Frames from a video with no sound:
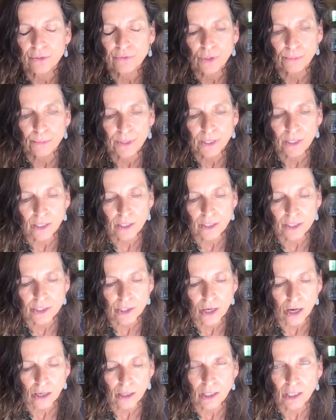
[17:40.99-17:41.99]
of your book is
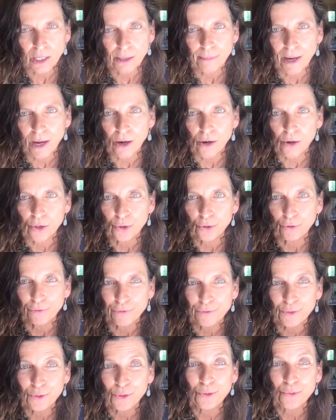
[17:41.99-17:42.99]
talking about your
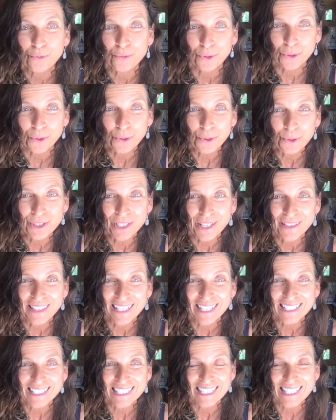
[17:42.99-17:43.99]
food roots. I
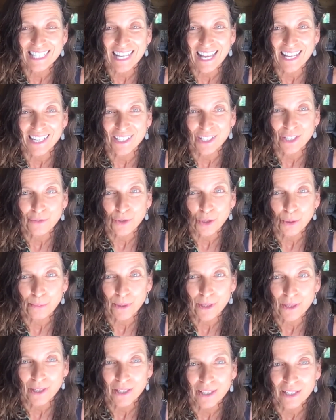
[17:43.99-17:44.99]
think it's at the end of your
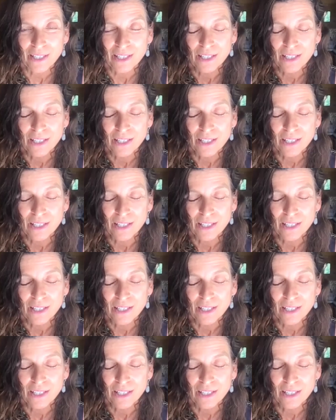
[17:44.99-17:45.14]
book,